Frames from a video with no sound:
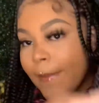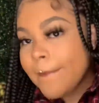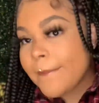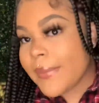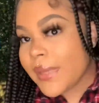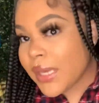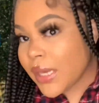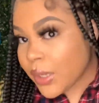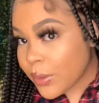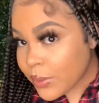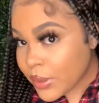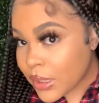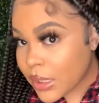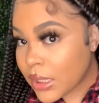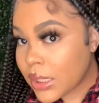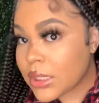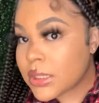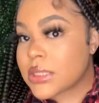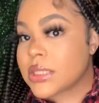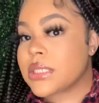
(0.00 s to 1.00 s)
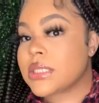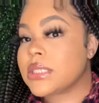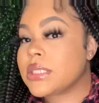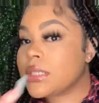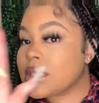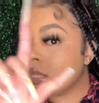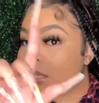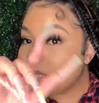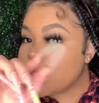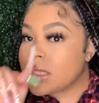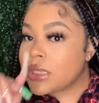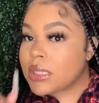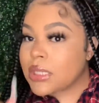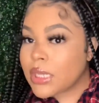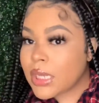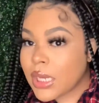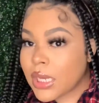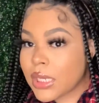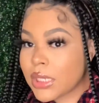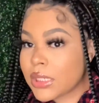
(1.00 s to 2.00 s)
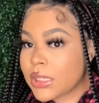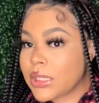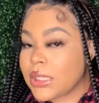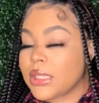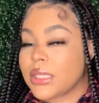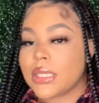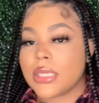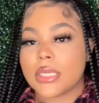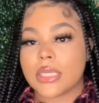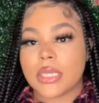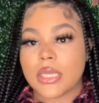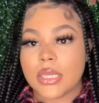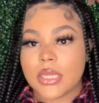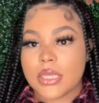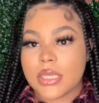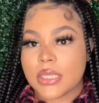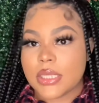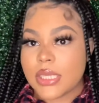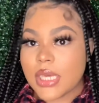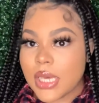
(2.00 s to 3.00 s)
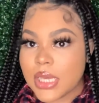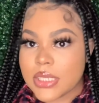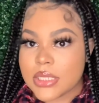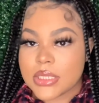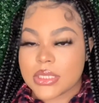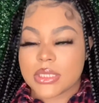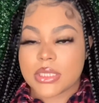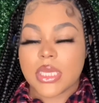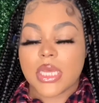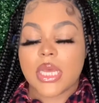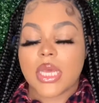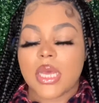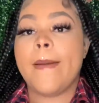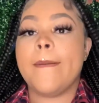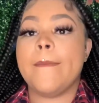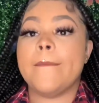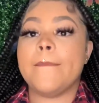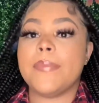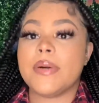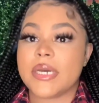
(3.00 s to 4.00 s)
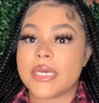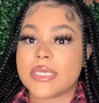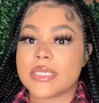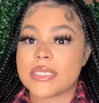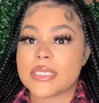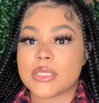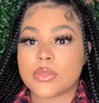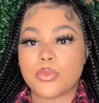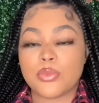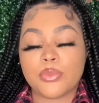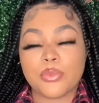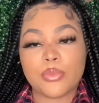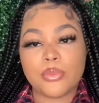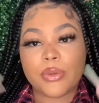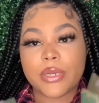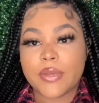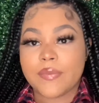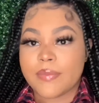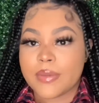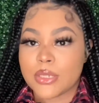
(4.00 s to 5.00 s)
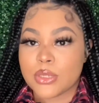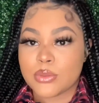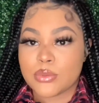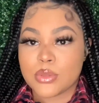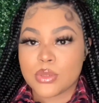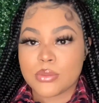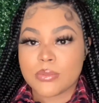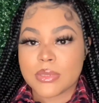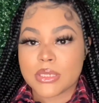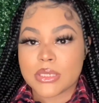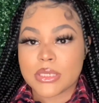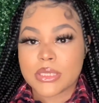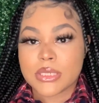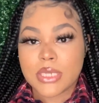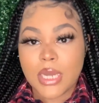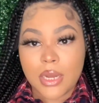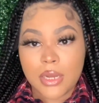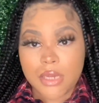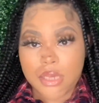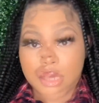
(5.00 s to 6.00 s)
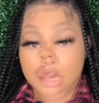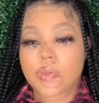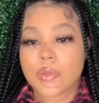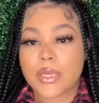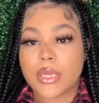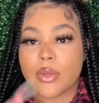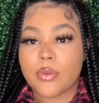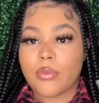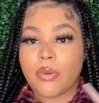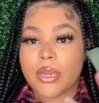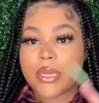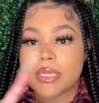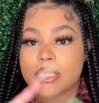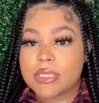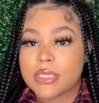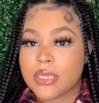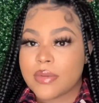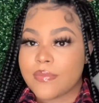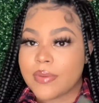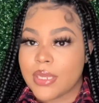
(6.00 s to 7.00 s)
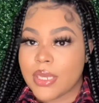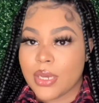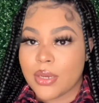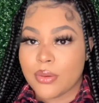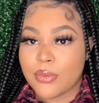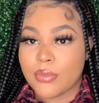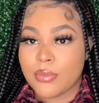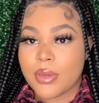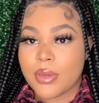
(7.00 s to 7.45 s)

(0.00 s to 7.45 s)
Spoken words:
Period, honey. Yes, but we ain't gonna do too much talking. Gonna get right into the video.